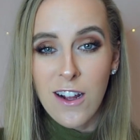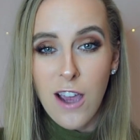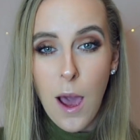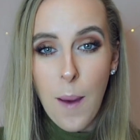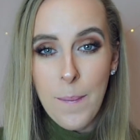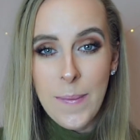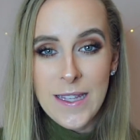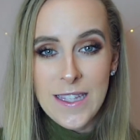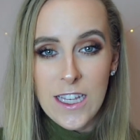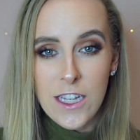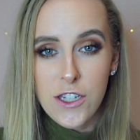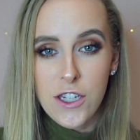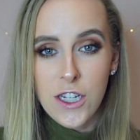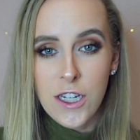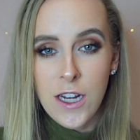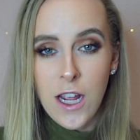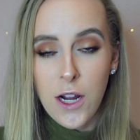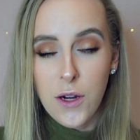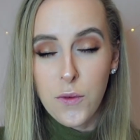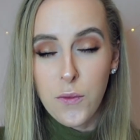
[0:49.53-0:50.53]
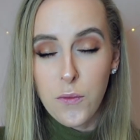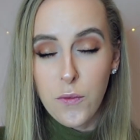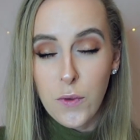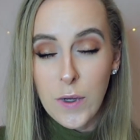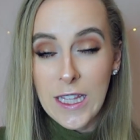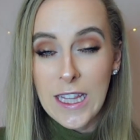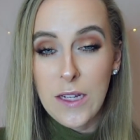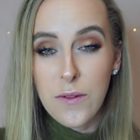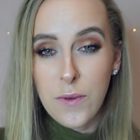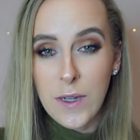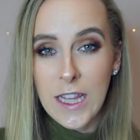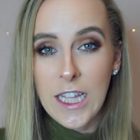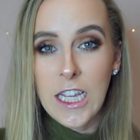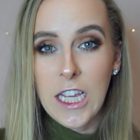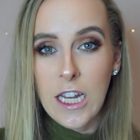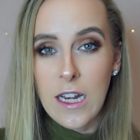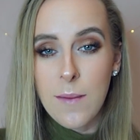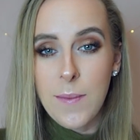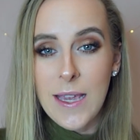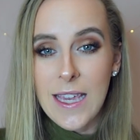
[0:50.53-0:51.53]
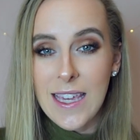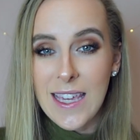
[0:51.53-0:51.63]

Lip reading: composition are really going to be